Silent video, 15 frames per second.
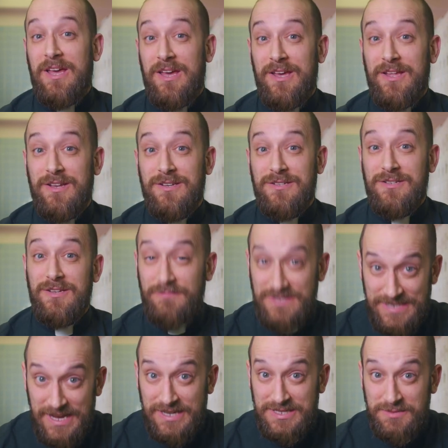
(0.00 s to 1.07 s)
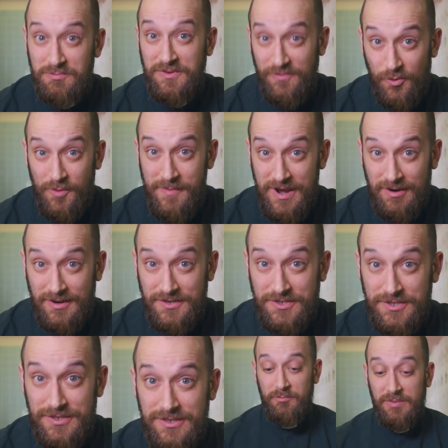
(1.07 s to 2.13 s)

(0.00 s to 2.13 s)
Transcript: and sex before marriage.